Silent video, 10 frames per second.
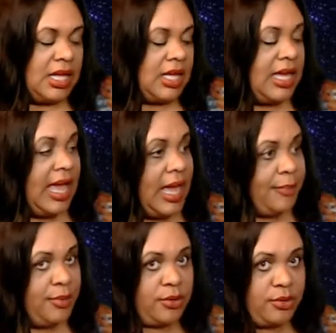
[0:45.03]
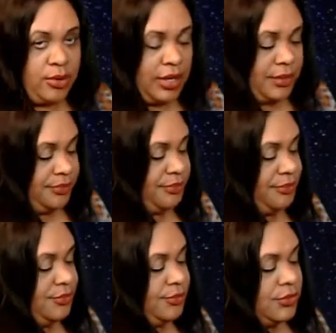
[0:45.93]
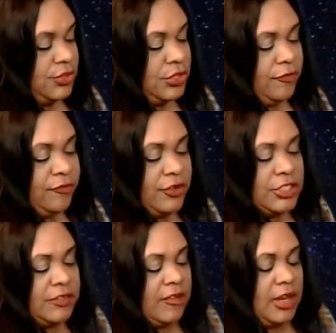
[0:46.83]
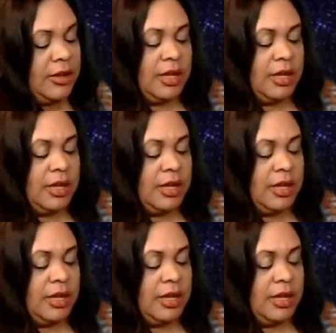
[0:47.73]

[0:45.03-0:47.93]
Capricorn. So first of all,